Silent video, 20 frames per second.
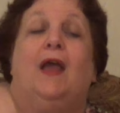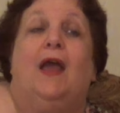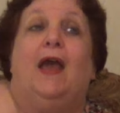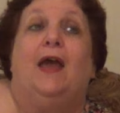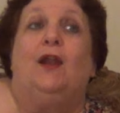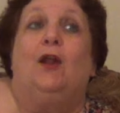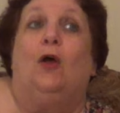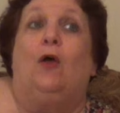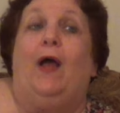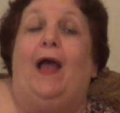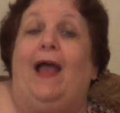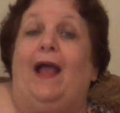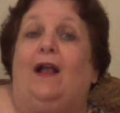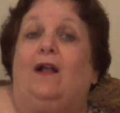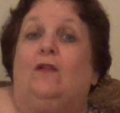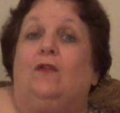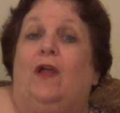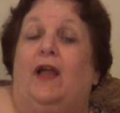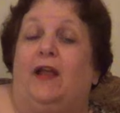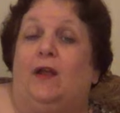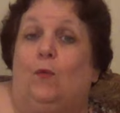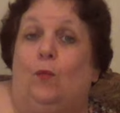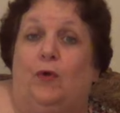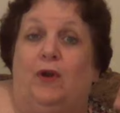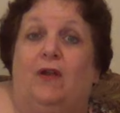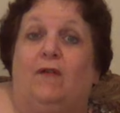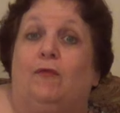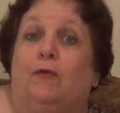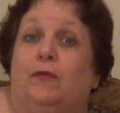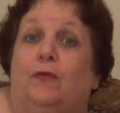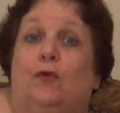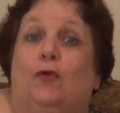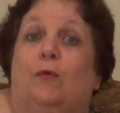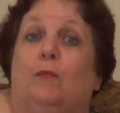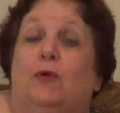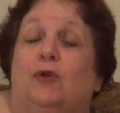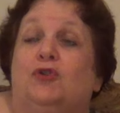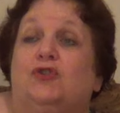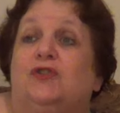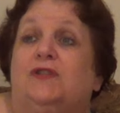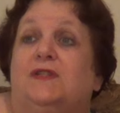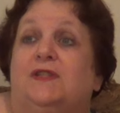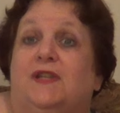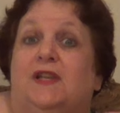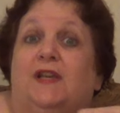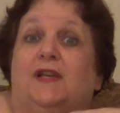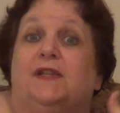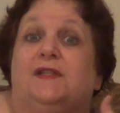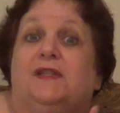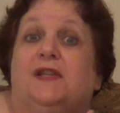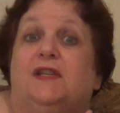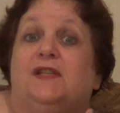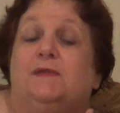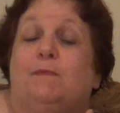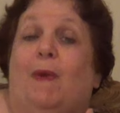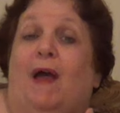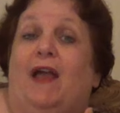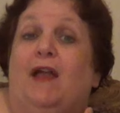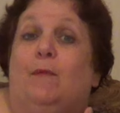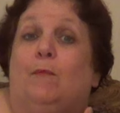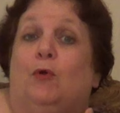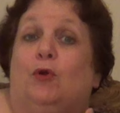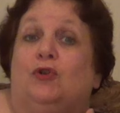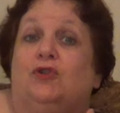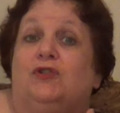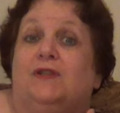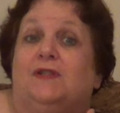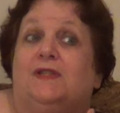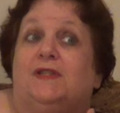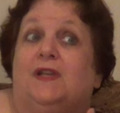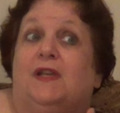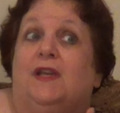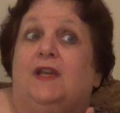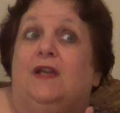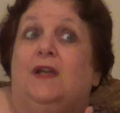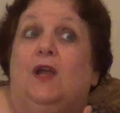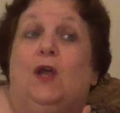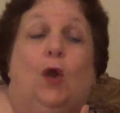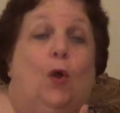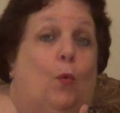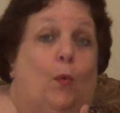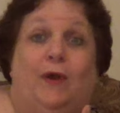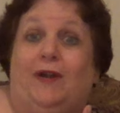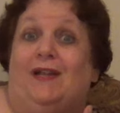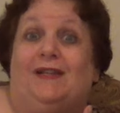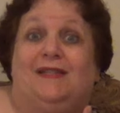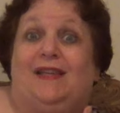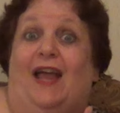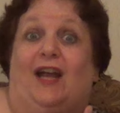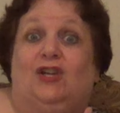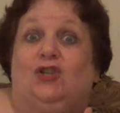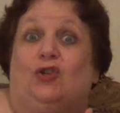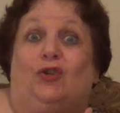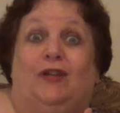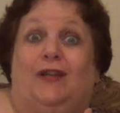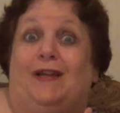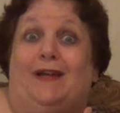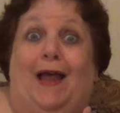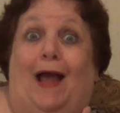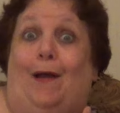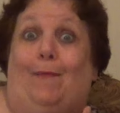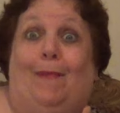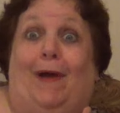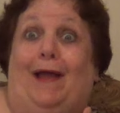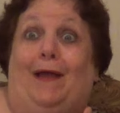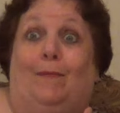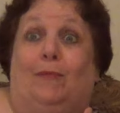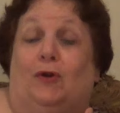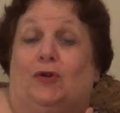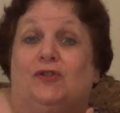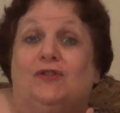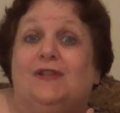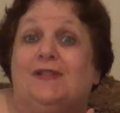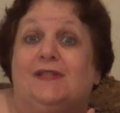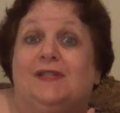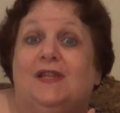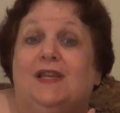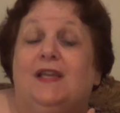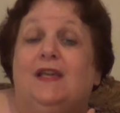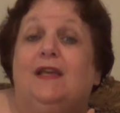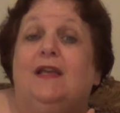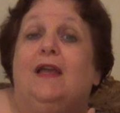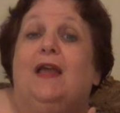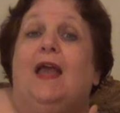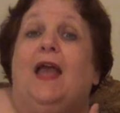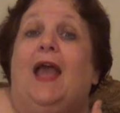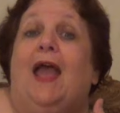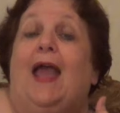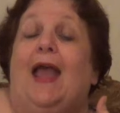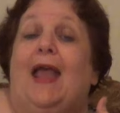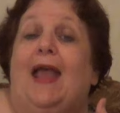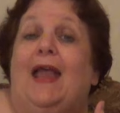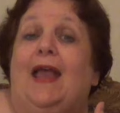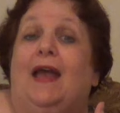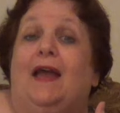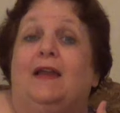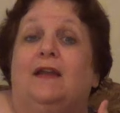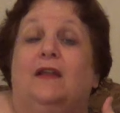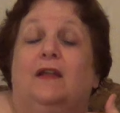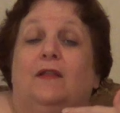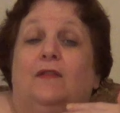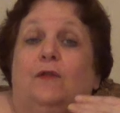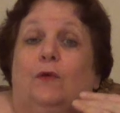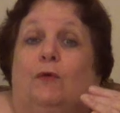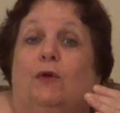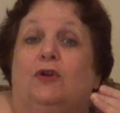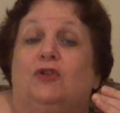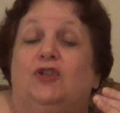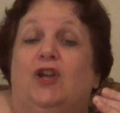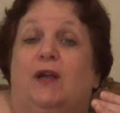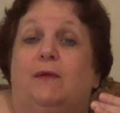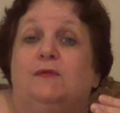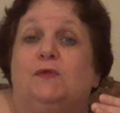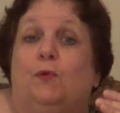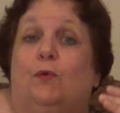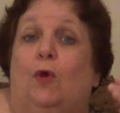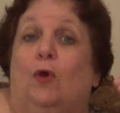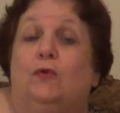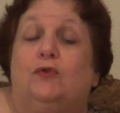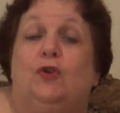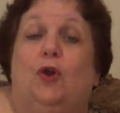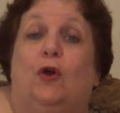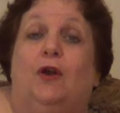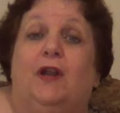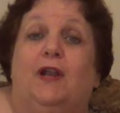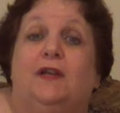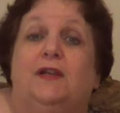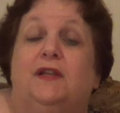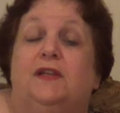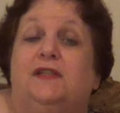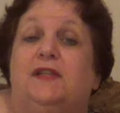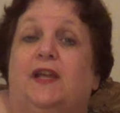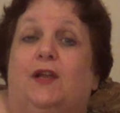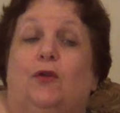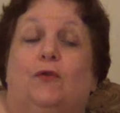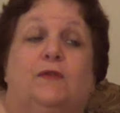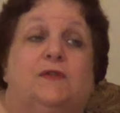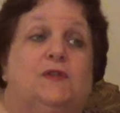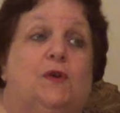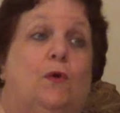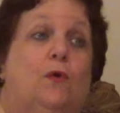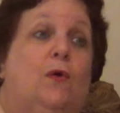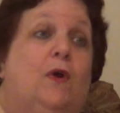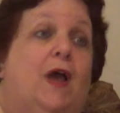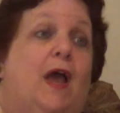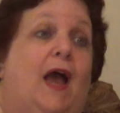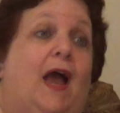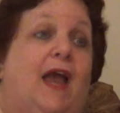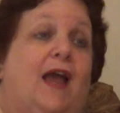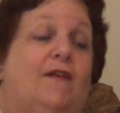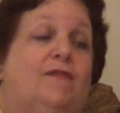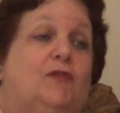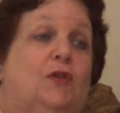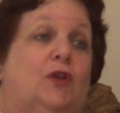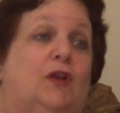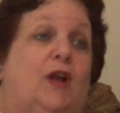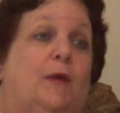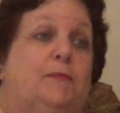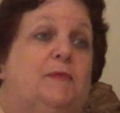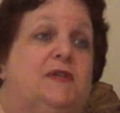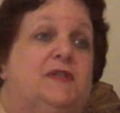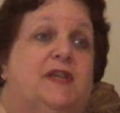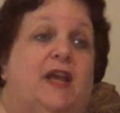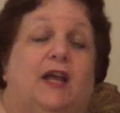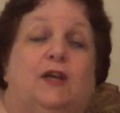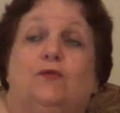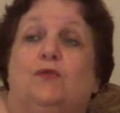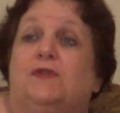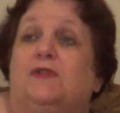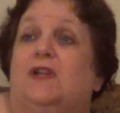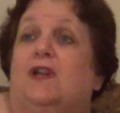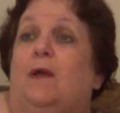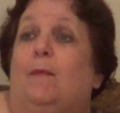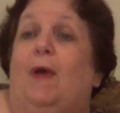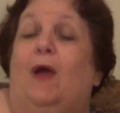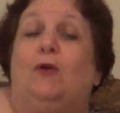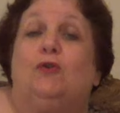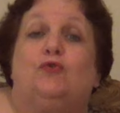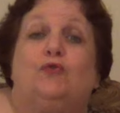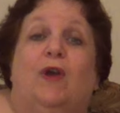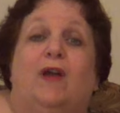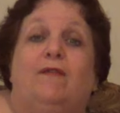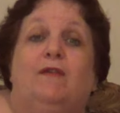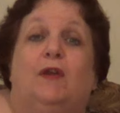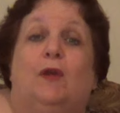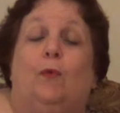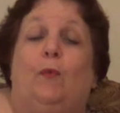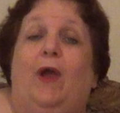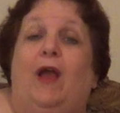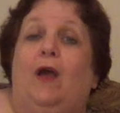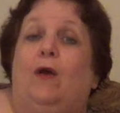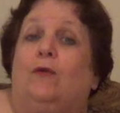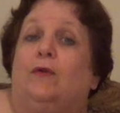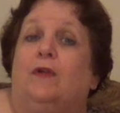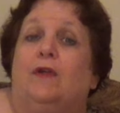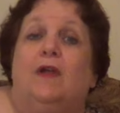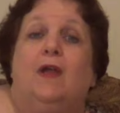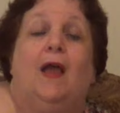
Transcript: and I'll act like whatever their emergency is my emergency when it's actually not my emergency. And there are times where, oh, Dawn, I need to take care of this. Oh, I have to look up this address and I'm out driving around.